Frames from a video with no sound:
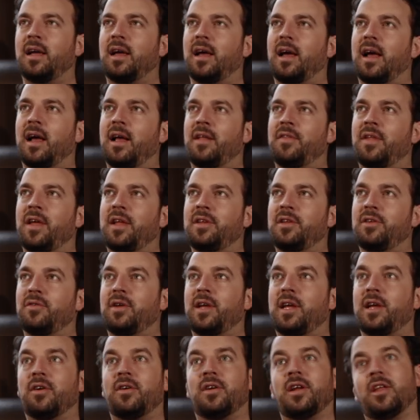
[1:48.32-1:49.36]
and then you
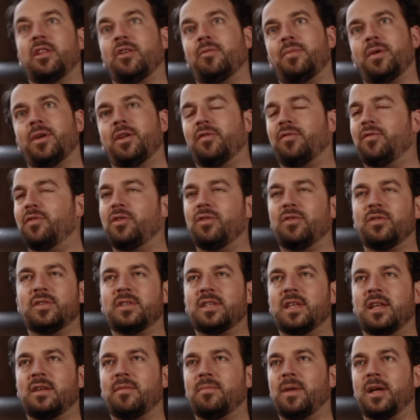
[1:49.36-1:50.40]
hear another bit of news
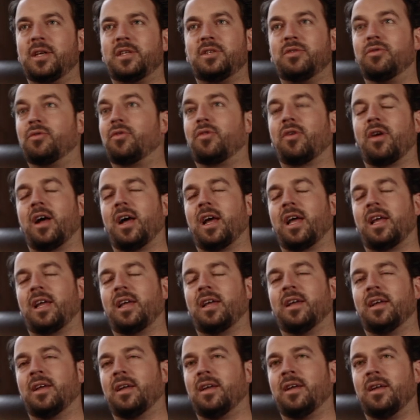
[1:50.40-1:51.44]
that makes you
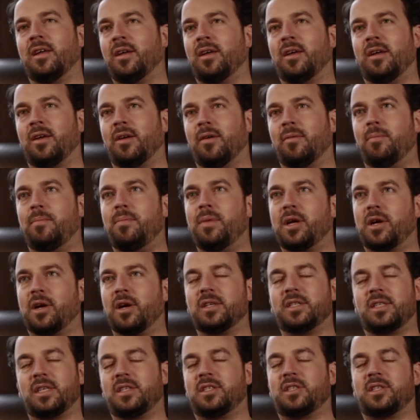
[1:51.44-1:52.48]
cry
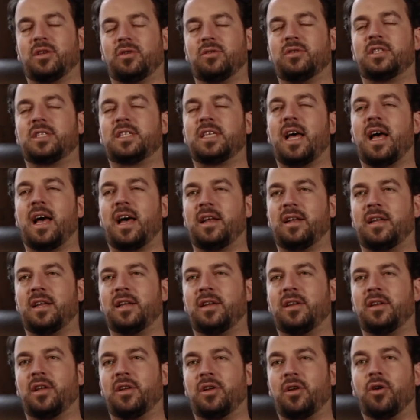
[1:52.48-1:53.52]
because it's so sad
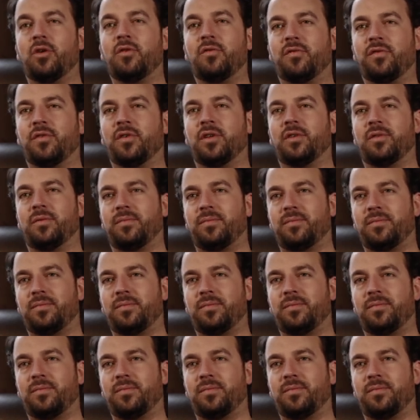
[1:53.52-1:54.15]
and hurtful.